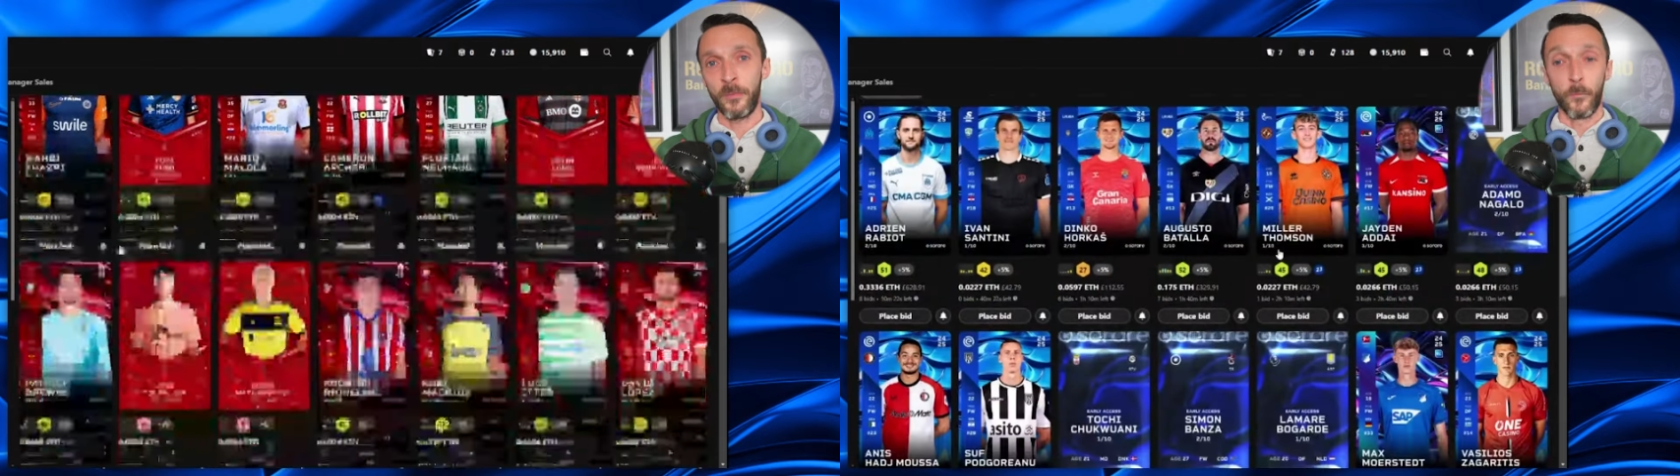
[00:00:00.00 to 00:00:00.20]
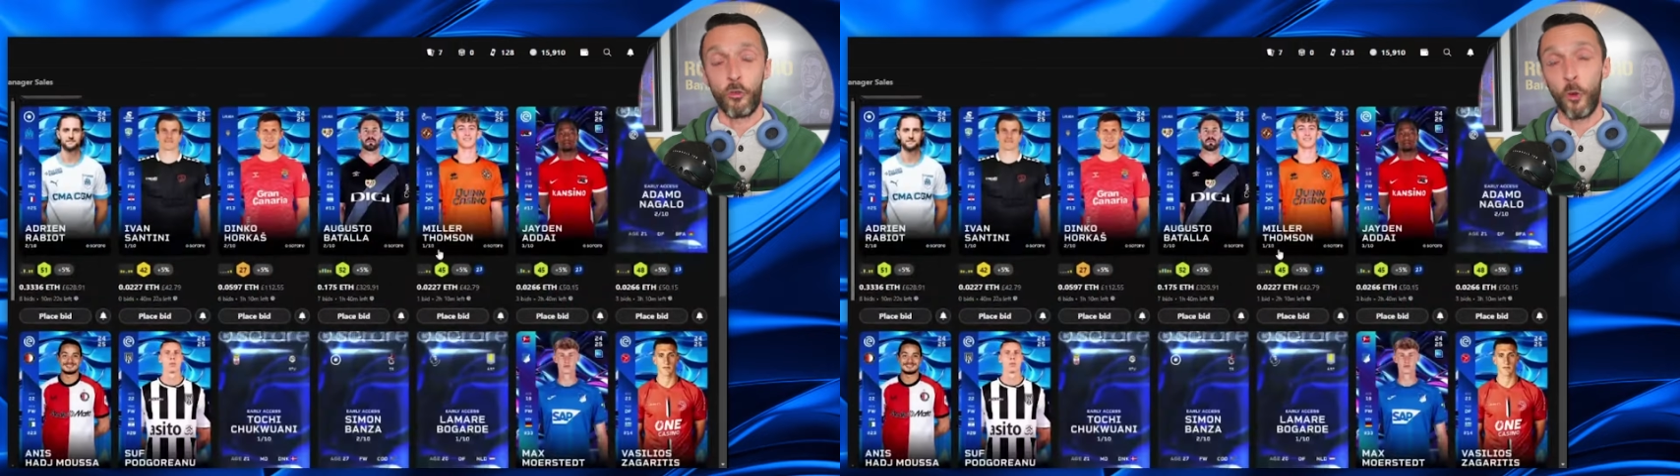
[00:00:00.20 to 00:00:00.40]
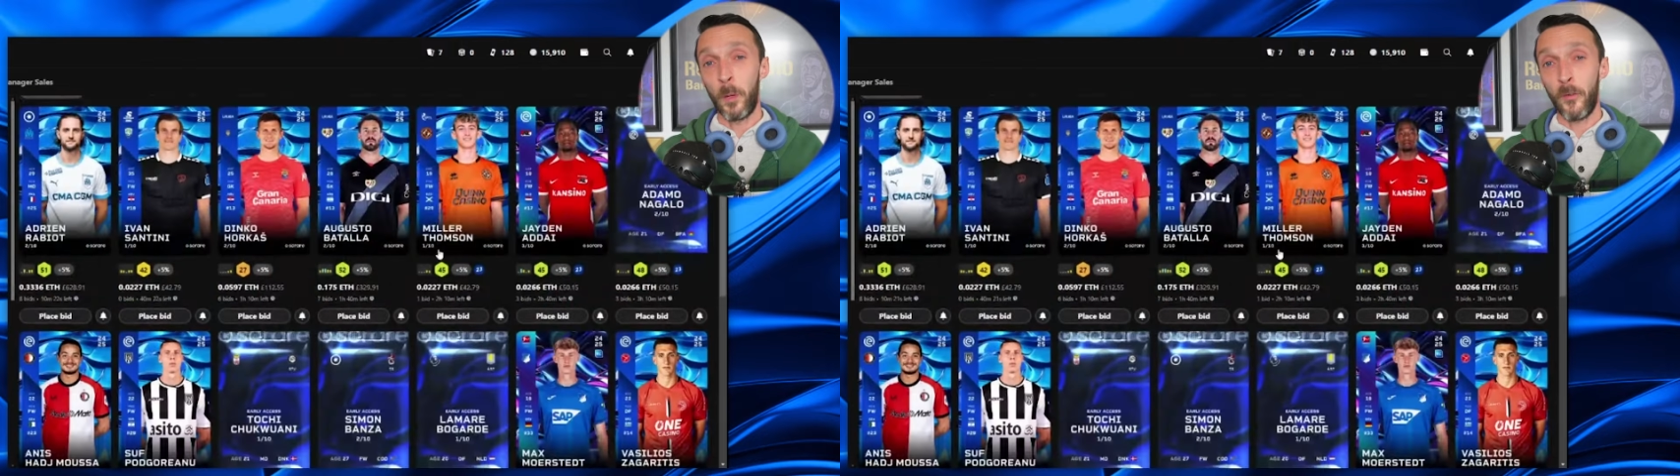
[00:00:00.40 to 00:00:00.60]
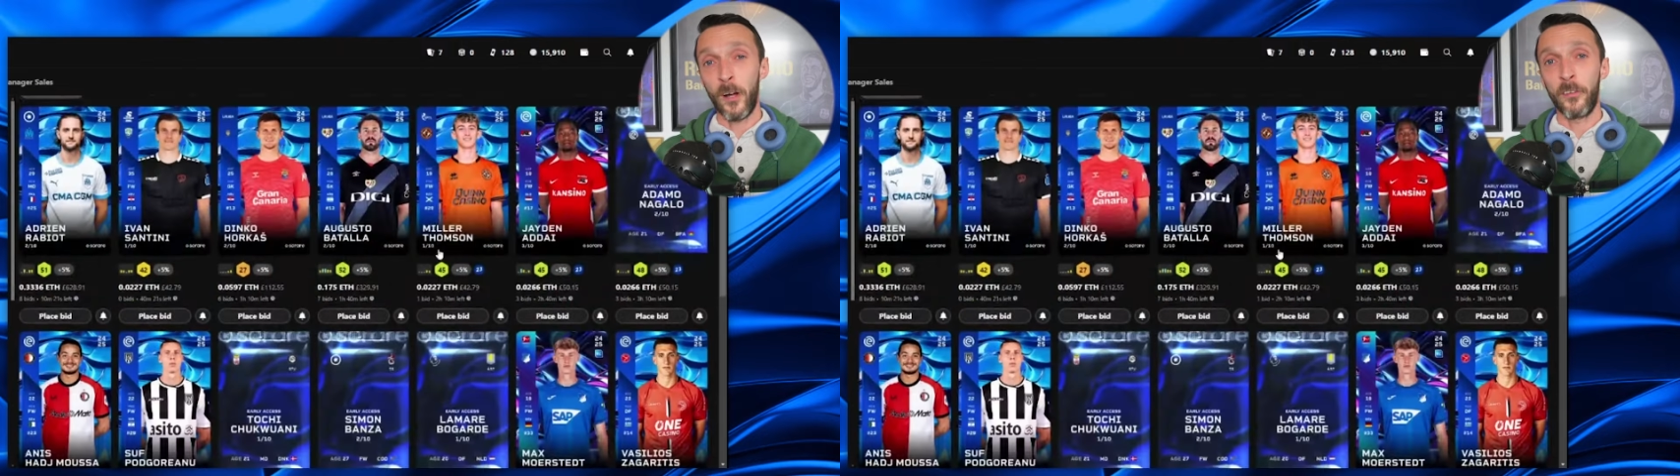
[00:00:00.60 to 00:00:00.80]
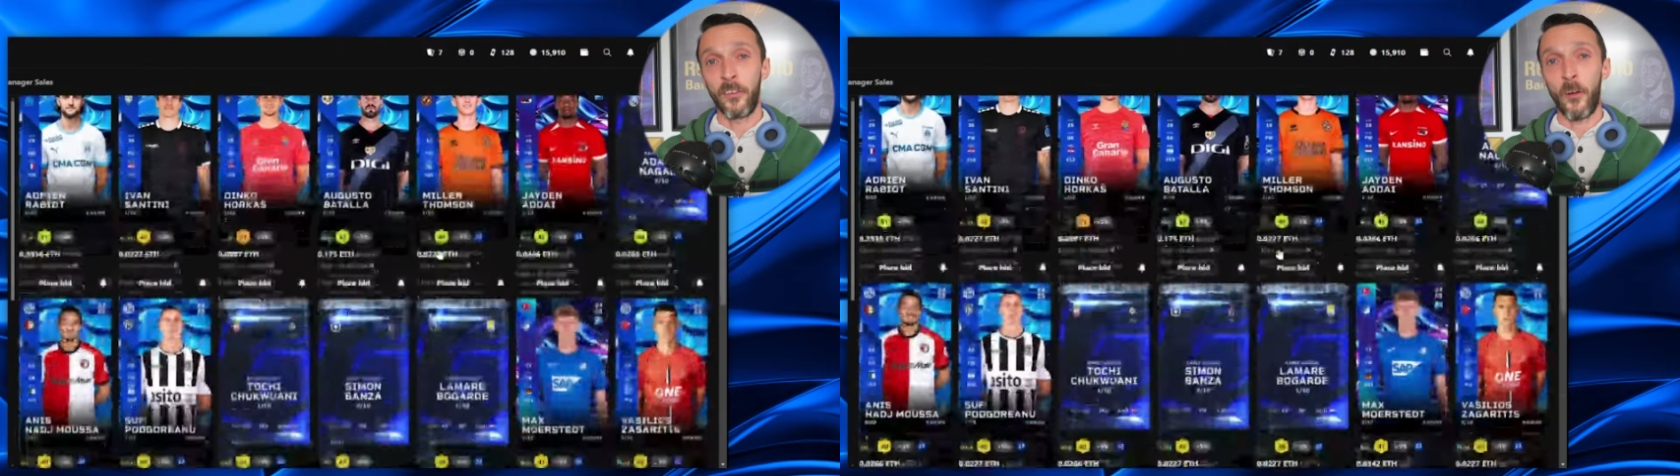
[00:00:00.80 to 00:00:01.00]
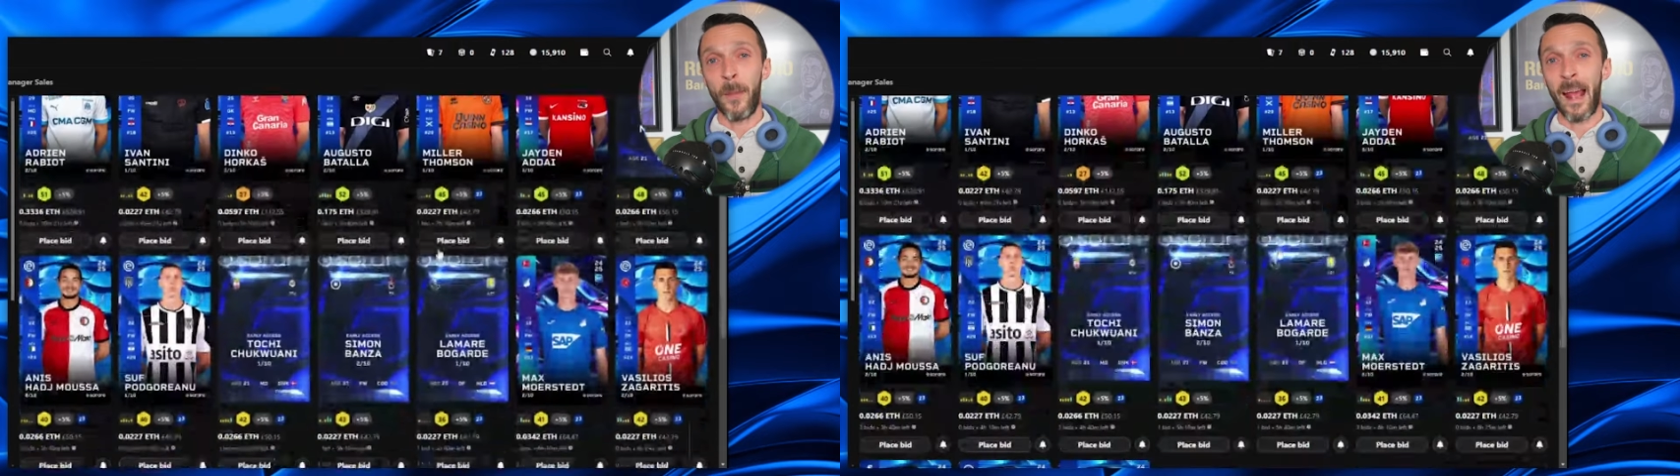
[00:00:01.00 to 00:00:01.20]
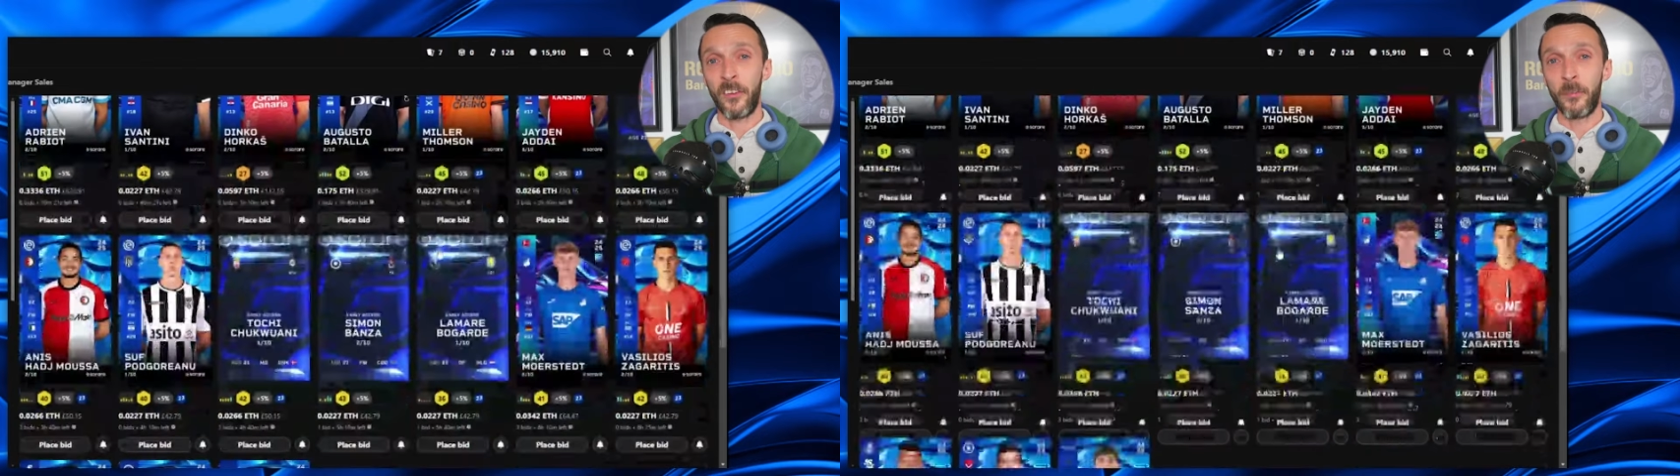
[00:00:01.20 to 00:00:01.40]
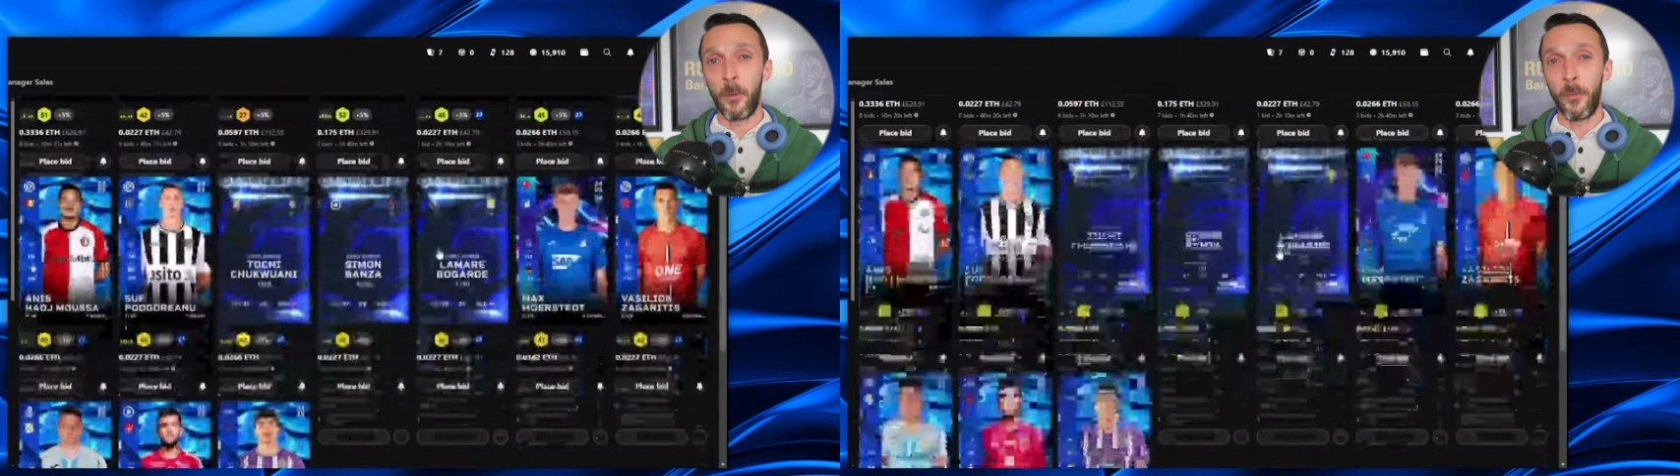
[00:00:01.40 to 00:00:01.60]
Super rares are a
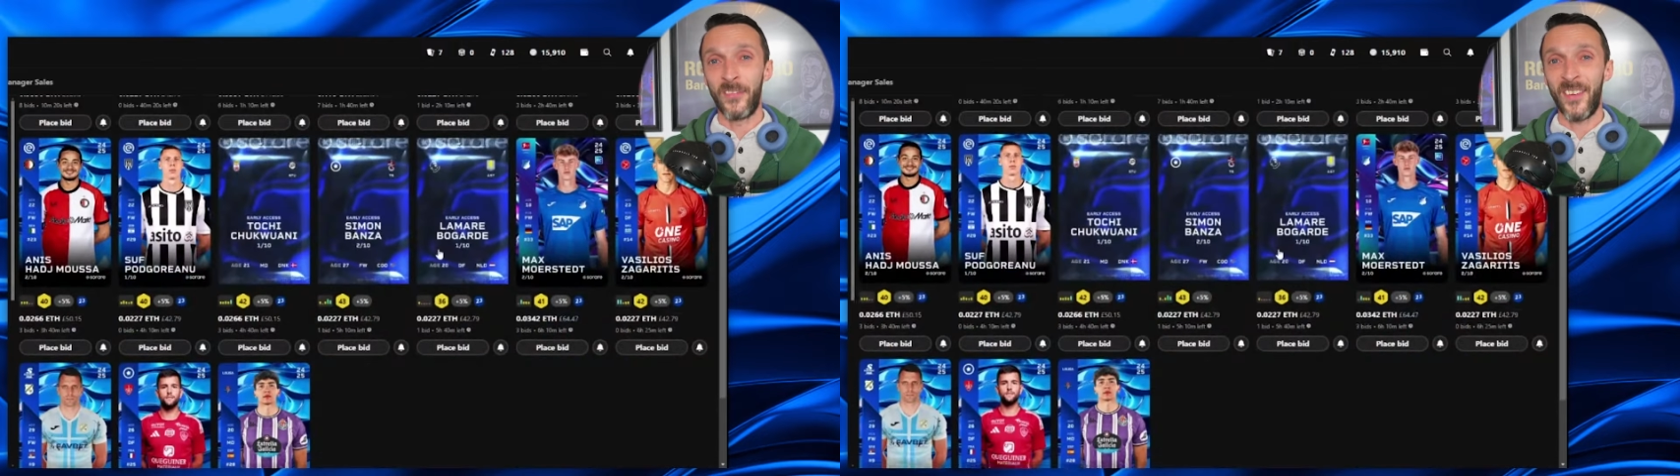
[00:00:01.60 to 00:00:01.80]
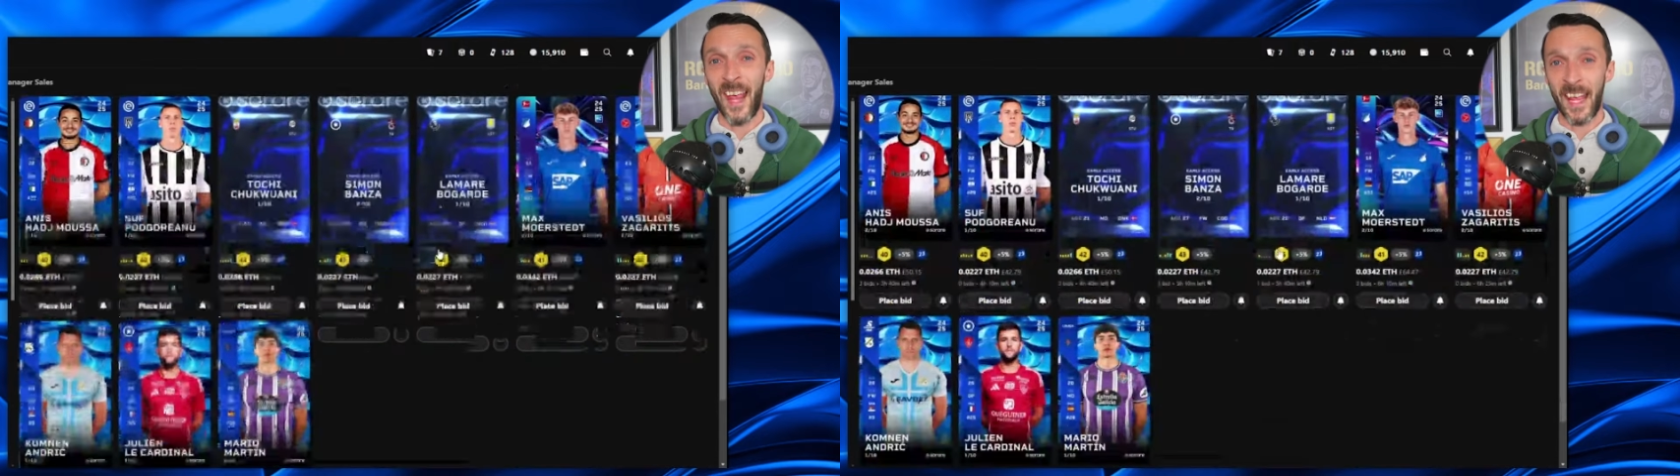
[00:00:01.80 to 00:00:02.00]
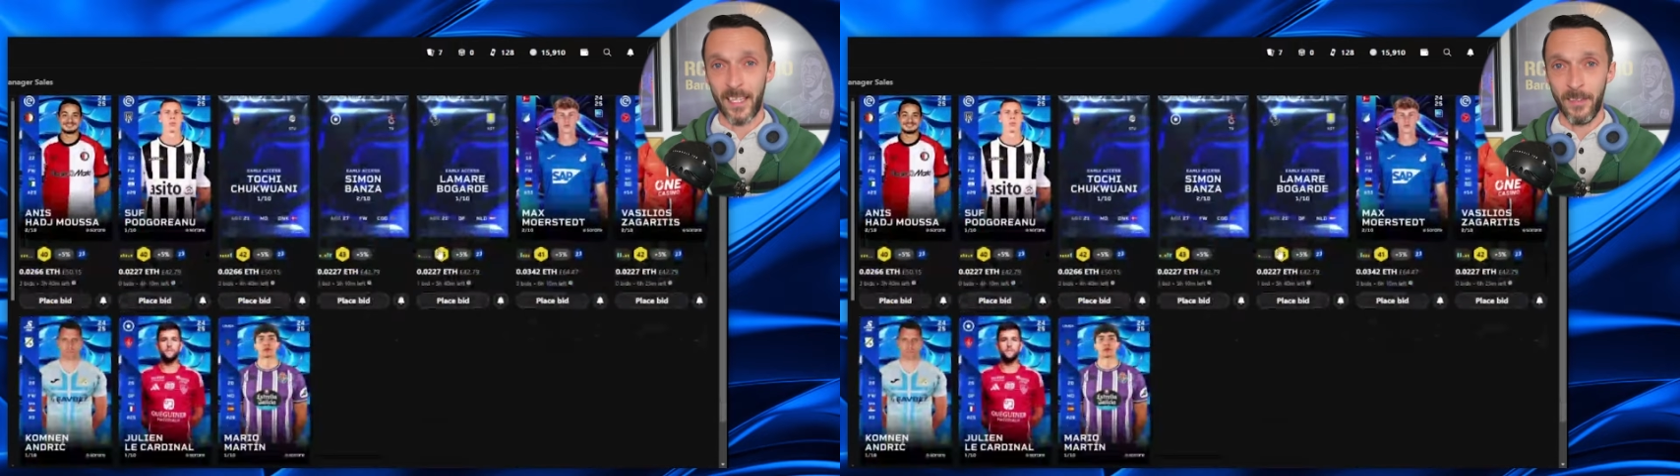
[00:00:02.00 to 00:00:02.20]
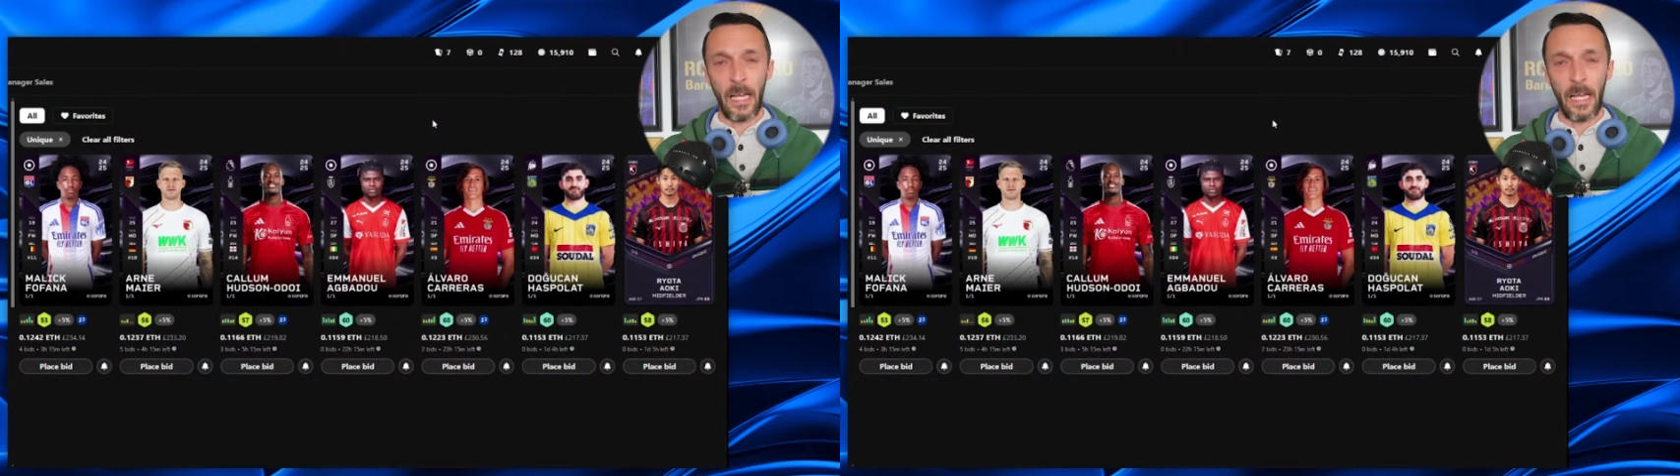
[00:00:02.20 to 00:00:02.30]
maximum of 10,